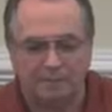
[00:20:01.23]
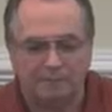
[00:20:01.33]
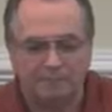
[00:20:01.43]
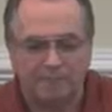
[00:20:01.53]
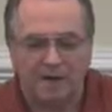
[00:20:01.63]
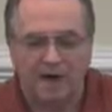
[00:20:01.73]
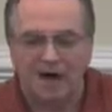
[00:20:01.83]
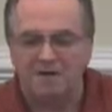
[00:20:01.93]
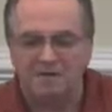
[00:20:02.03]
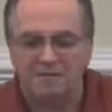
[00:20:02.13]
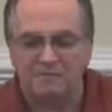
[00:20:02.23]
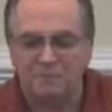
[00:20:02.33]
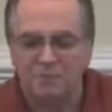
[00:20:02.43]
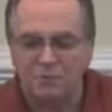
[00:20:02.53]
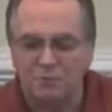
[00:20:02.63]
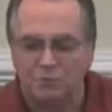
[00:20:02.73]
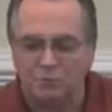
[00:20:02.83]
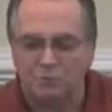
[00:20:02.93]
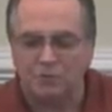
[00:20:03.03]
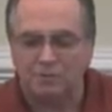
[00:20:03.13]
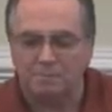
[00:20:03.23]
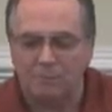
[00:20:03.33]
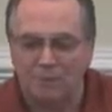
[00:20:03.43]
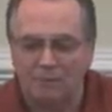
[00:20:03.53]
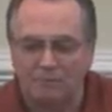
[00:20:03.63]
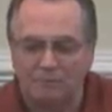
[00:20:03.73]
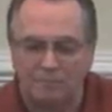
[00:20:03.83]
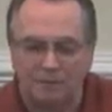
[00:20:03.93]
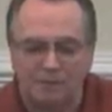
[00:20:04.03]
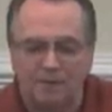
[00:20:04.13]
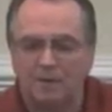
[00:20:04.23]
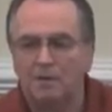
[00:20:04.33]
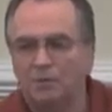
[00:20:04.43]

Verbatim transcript: them, I never knew you. Depart from me,